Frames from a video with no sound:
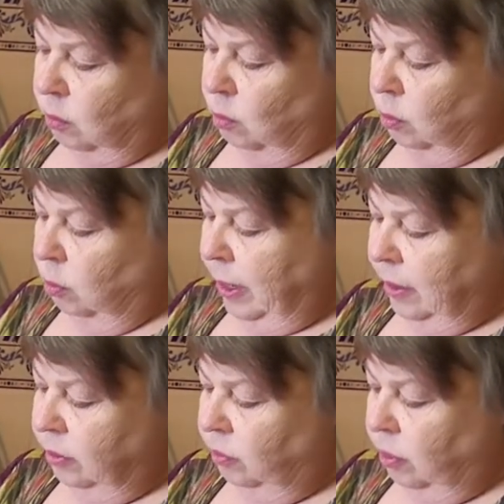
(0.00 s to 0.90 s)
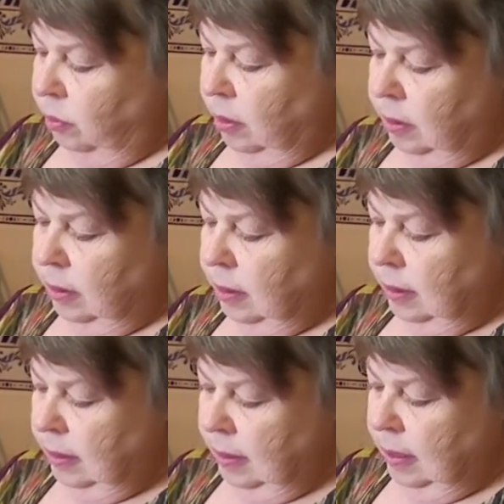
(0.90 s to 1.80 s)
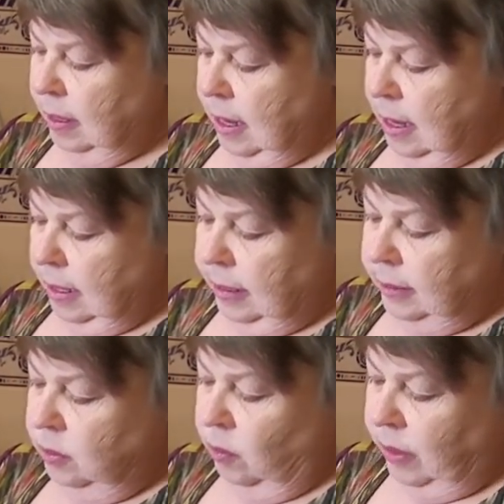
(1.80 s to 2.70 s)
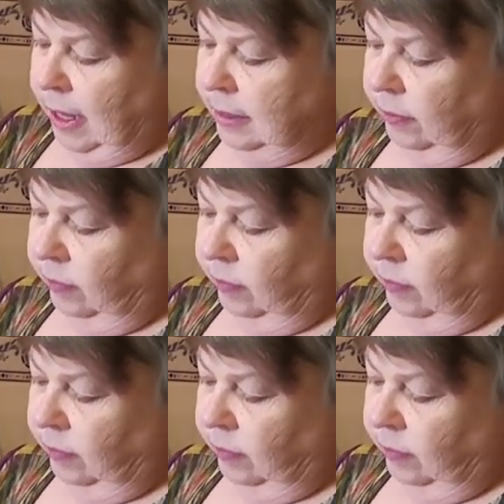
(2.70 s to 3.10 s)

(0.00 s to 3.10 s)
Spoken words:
it all the way through. And it's not that